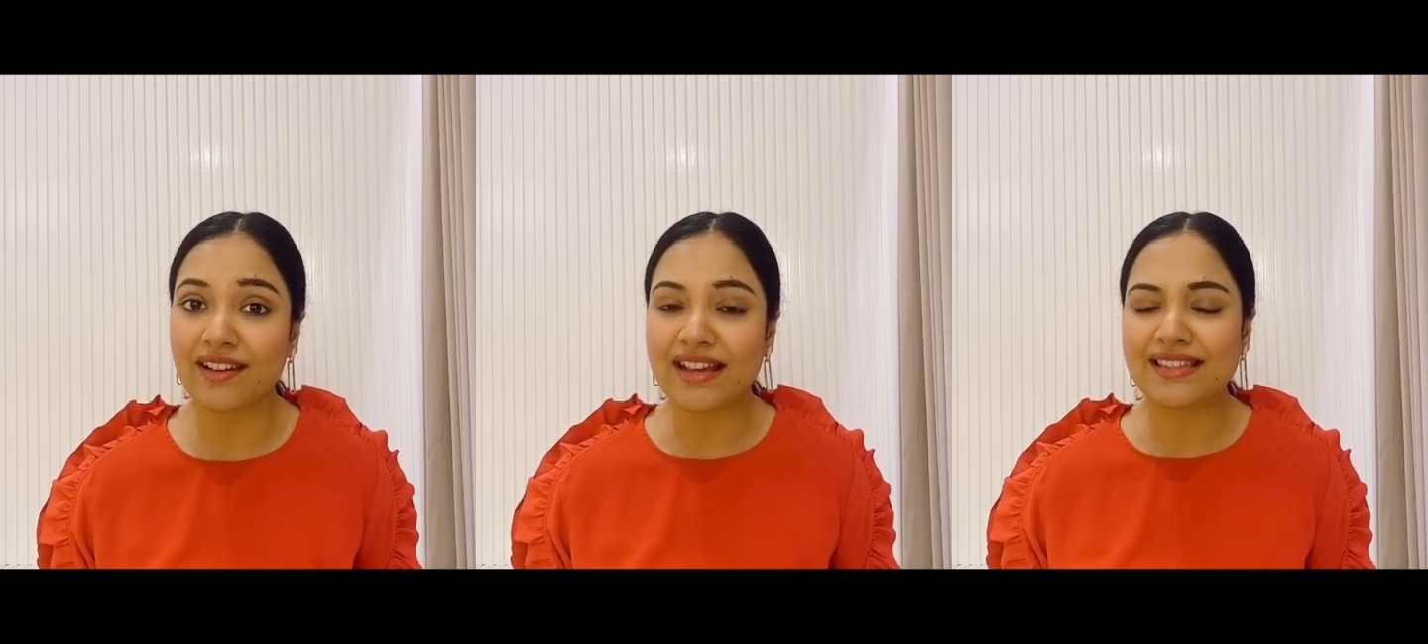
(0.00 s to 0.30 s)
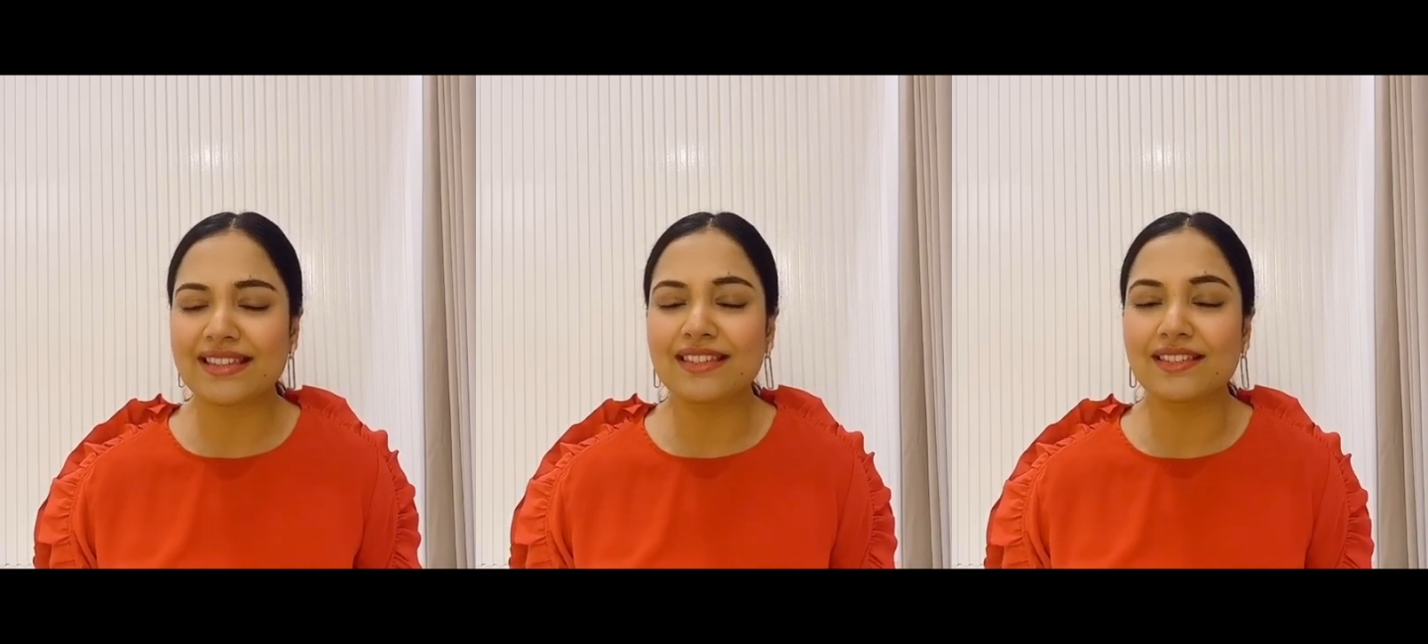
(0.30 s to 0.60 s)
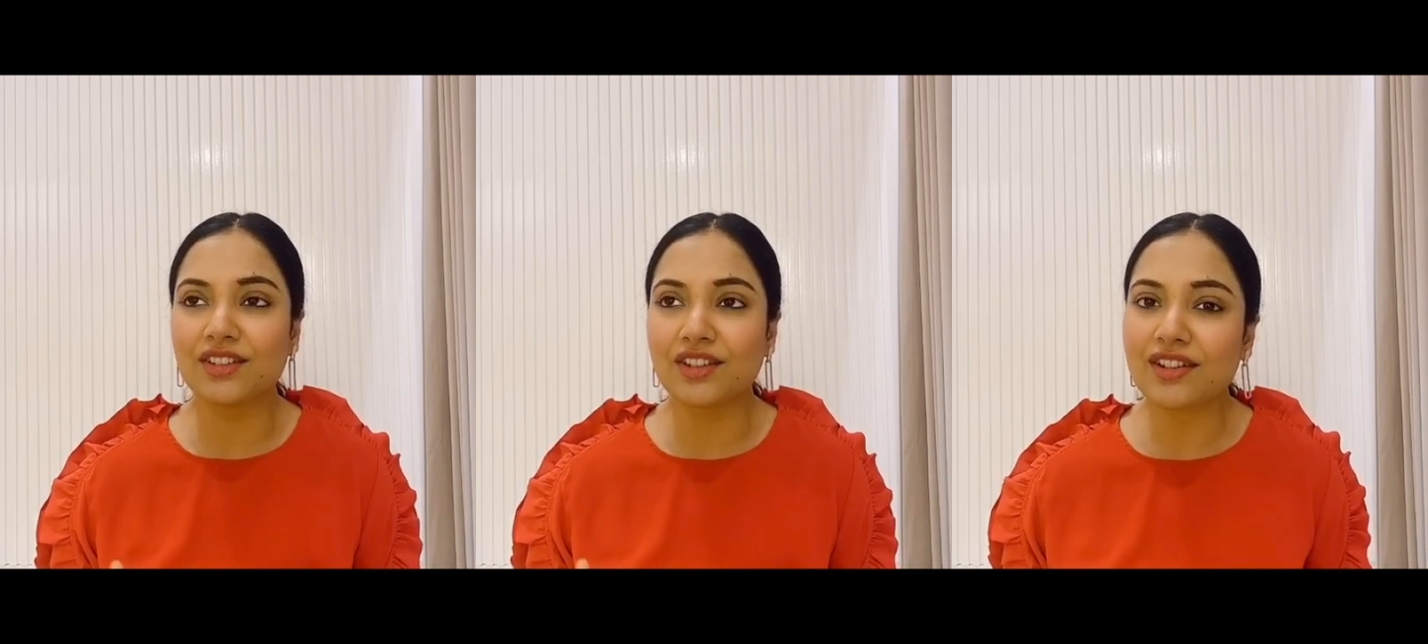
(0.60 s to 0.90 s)
since
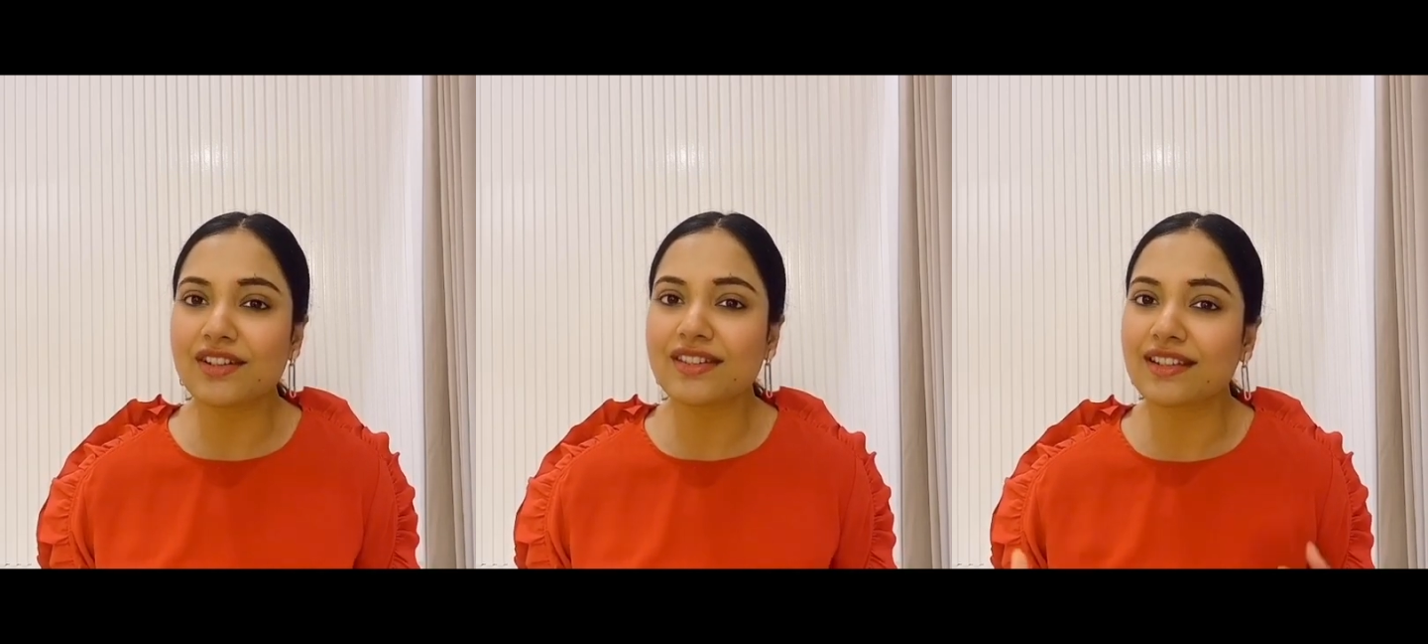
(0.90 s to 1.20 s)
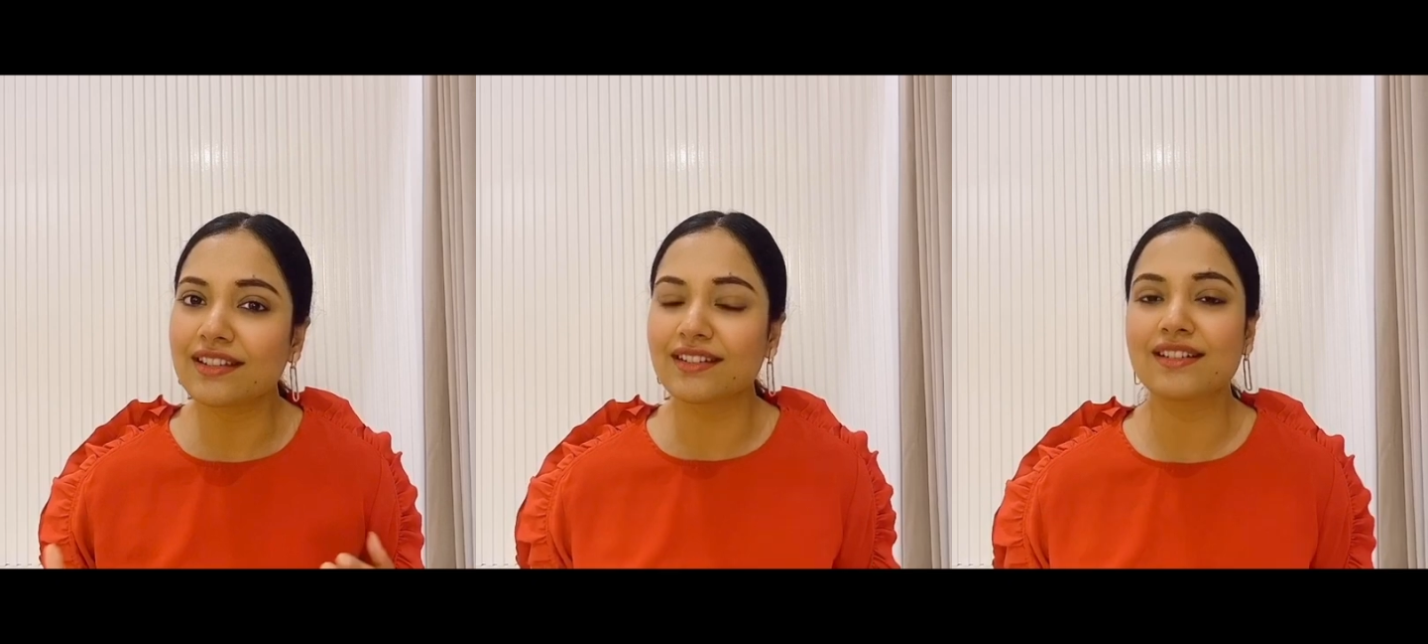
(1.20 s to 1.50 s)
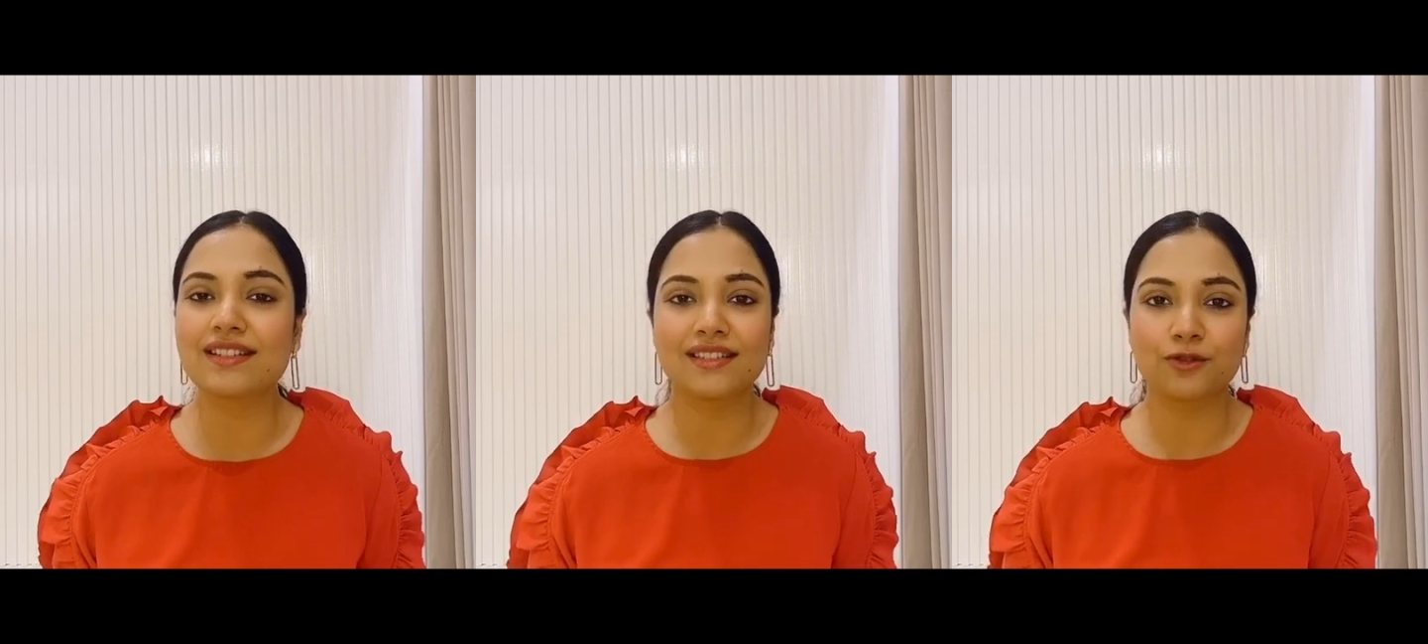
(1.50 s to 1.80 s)
years and years in the